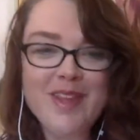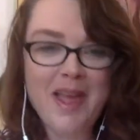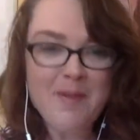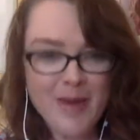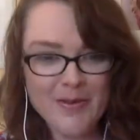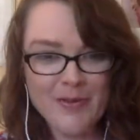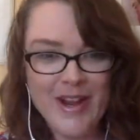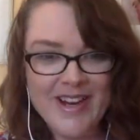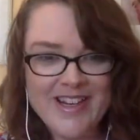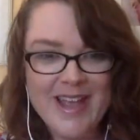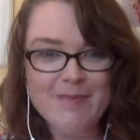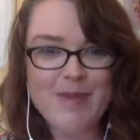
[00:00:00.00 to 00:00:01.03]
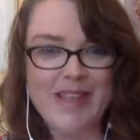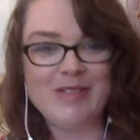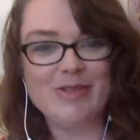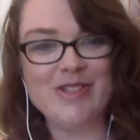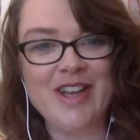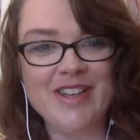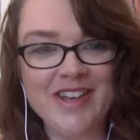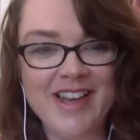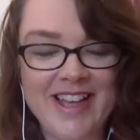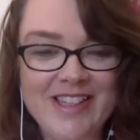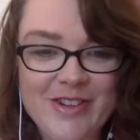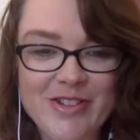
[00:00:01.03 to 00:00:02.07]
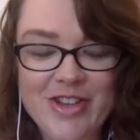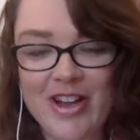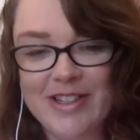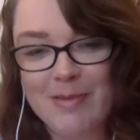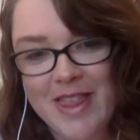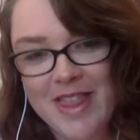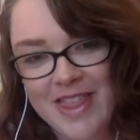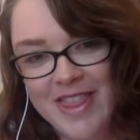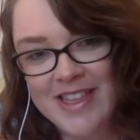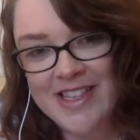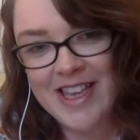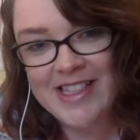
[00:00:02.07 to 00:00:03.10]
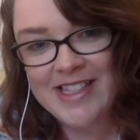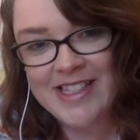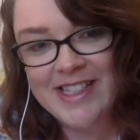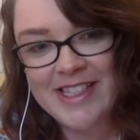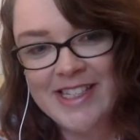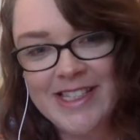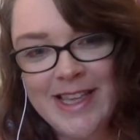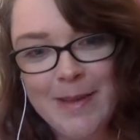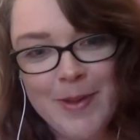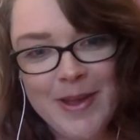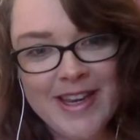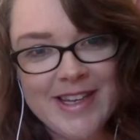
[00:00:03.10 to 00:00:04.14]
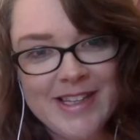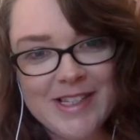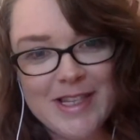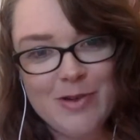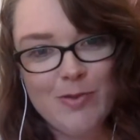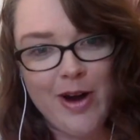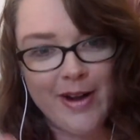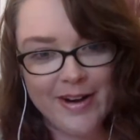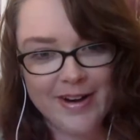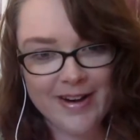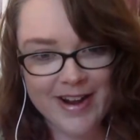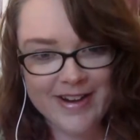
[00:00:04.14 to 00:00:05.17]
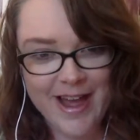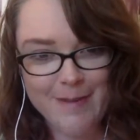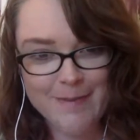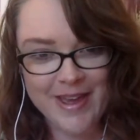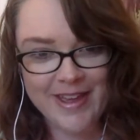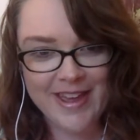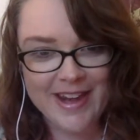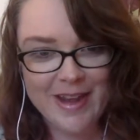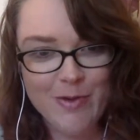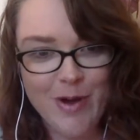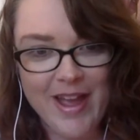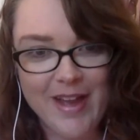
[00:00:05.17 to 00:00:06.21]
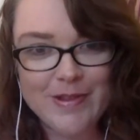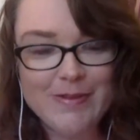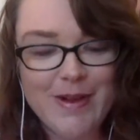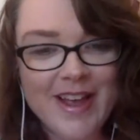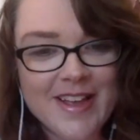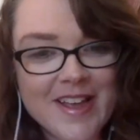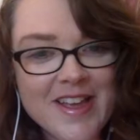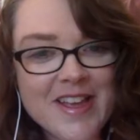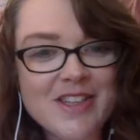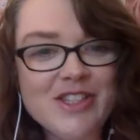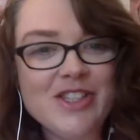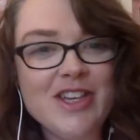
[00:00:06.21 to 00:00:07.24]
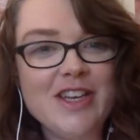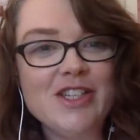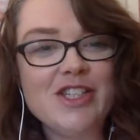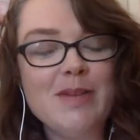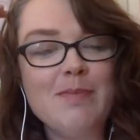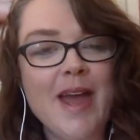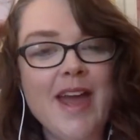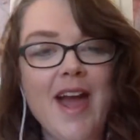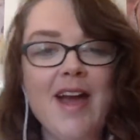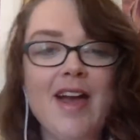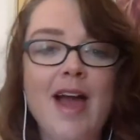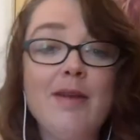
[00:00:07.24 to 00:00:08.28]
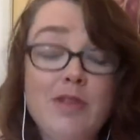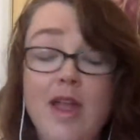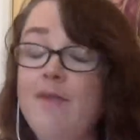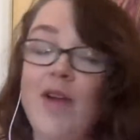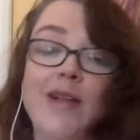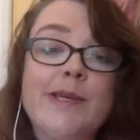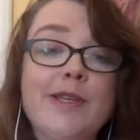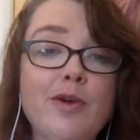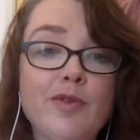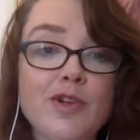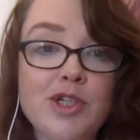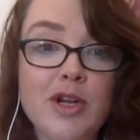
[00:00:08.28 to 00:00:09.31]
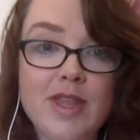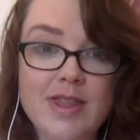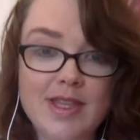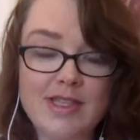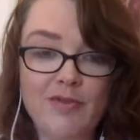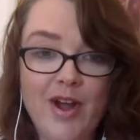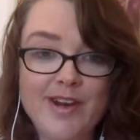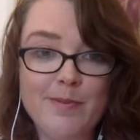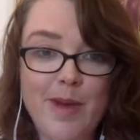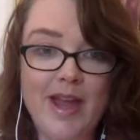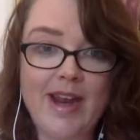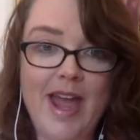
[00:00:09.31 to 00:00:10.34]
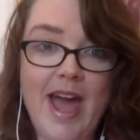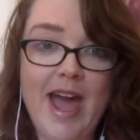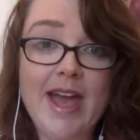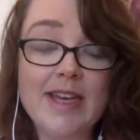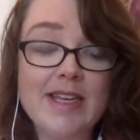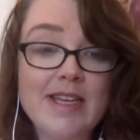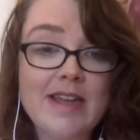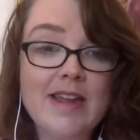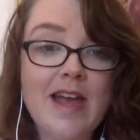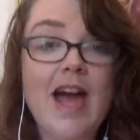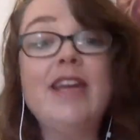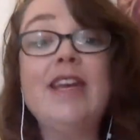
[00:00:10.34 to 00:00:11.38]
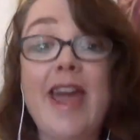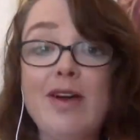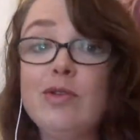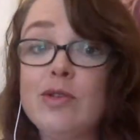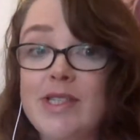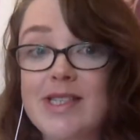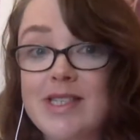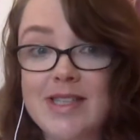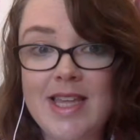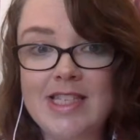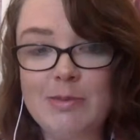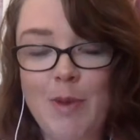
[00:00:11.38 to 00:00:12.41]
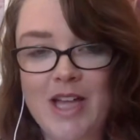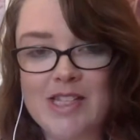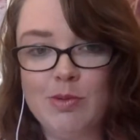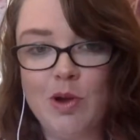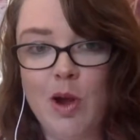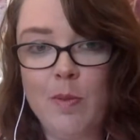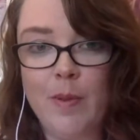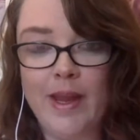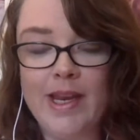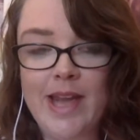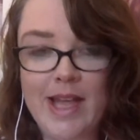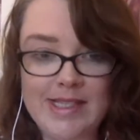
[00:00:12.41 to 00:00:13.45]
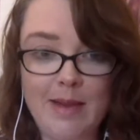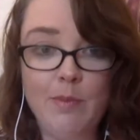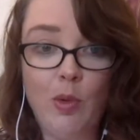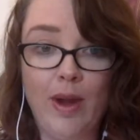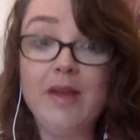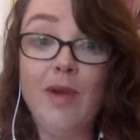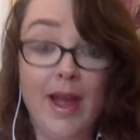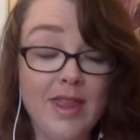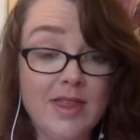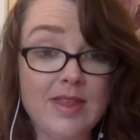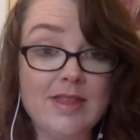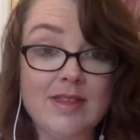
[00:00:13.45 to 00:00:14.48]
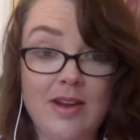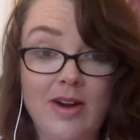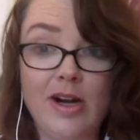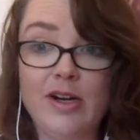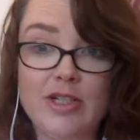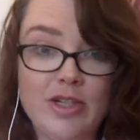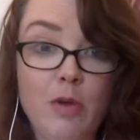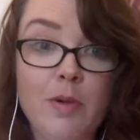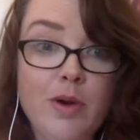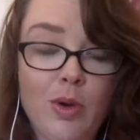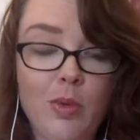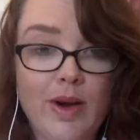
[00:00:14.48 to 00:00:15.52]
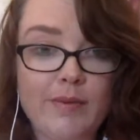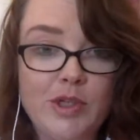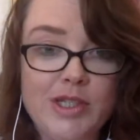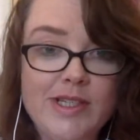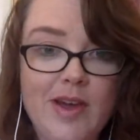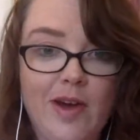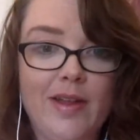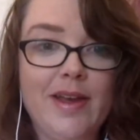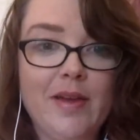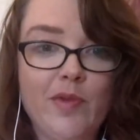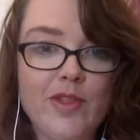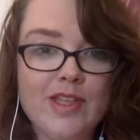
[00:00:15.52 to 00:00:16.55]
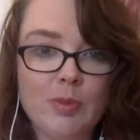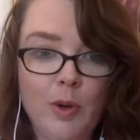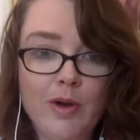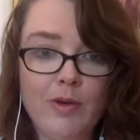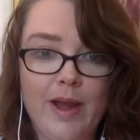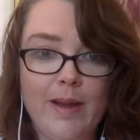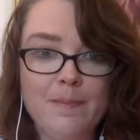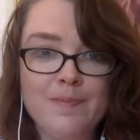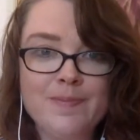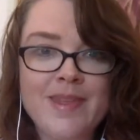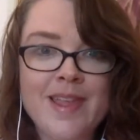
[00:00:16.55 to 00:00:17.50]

My friend and mentor Tanya Geisler talks about this as slipping it into the water and not making any waves, right? She may have, in fact, I know for sure that this friend of mine had announced that spots were open at some point, right? The card is open or whatever she's calling it for this program.